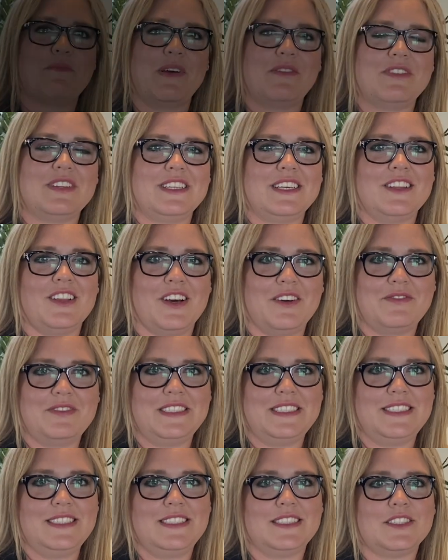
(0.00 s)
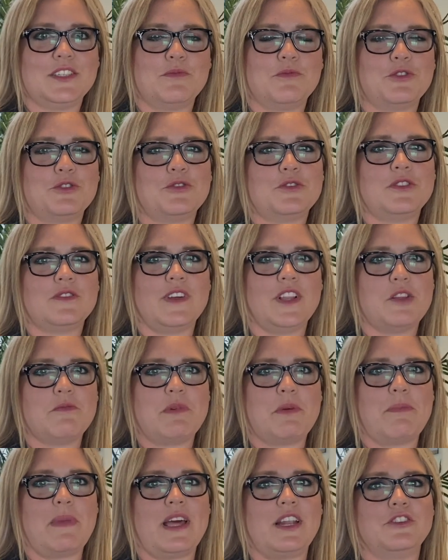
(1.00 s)
Beverly Loftus, Commercial
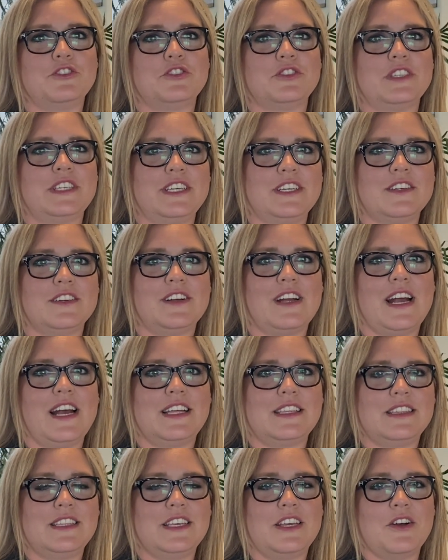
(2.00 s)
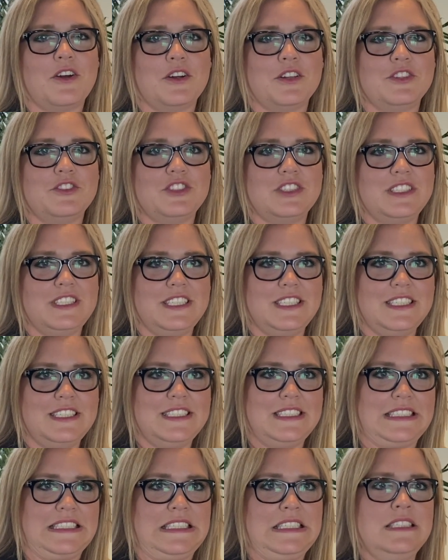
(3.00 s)
Development Manager here at the Harlingen
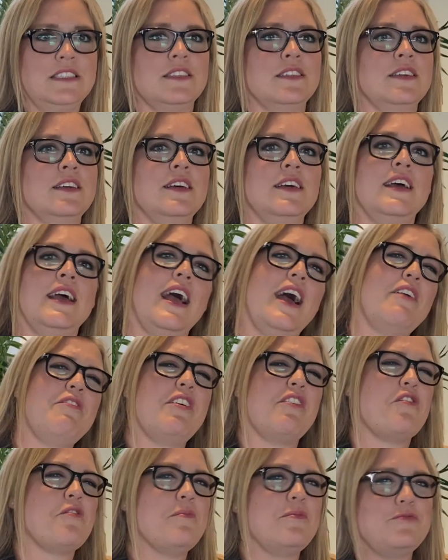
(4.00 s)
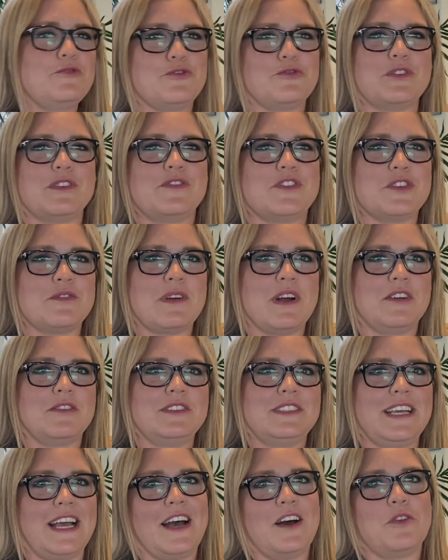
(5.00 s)
EDC. Have you ever driven
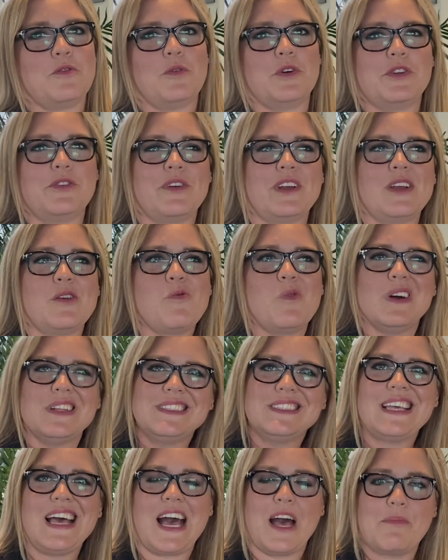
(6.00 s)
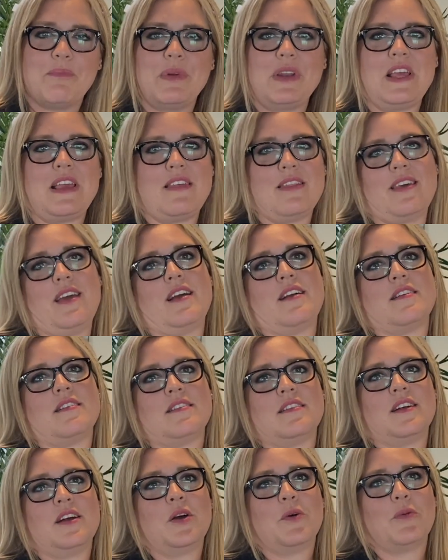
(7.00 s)
around town wondering what's happening there?
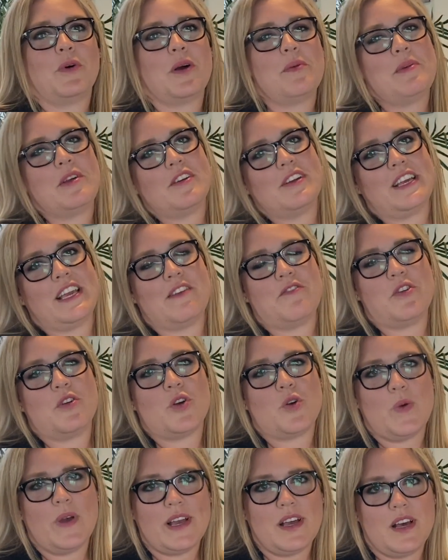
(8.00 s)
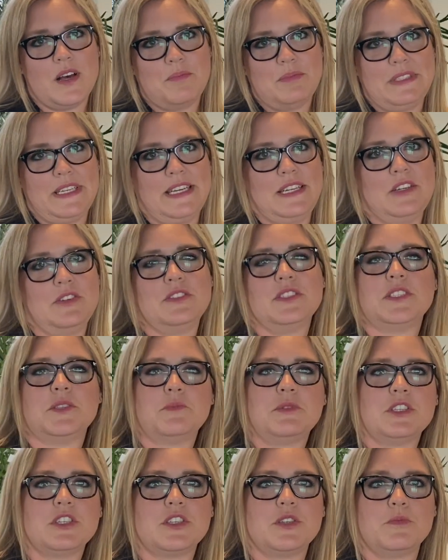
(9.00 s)
Well, I'm here to give you a quick update on
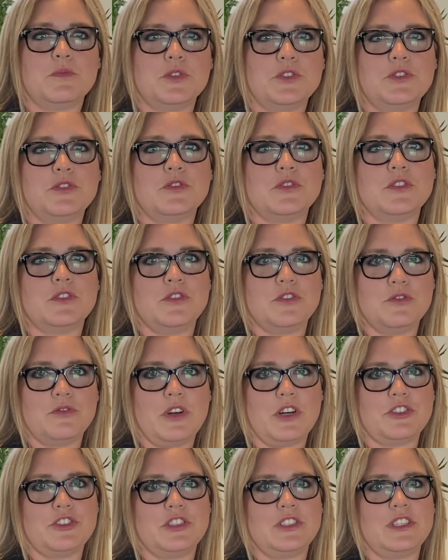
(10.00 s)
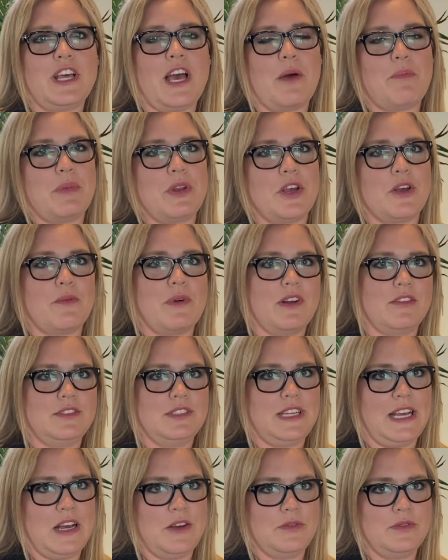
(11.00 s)
some of the commercial construction happening around
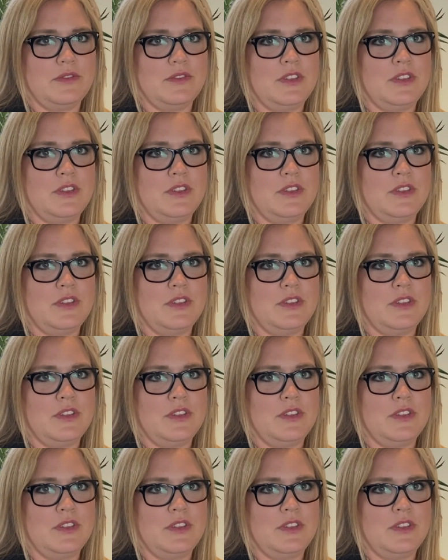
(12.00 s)
town.